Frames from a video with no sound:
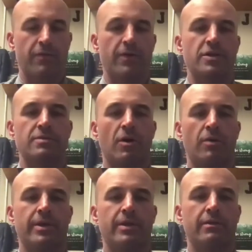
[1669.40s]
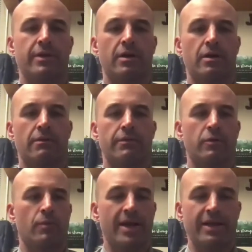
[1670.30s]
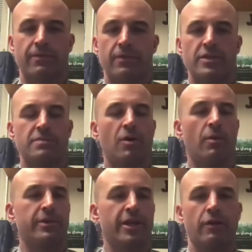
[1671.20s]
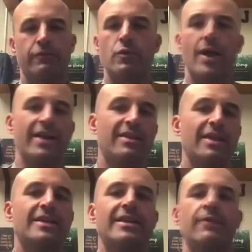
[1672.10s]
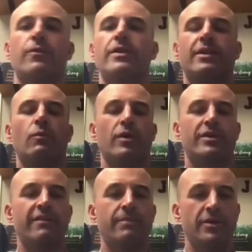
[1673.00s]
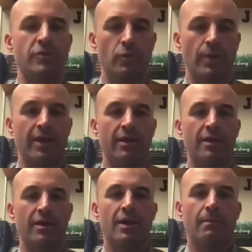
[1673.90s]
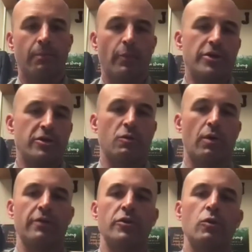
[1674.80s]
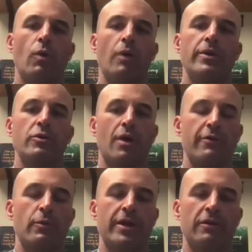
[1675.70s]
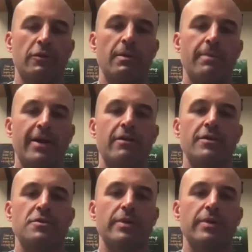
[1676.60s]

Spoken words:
this moment. They're ready for this moment. They don't have to do anything different than what they've been doing. But we just want to do what we do every week a little bit better this week.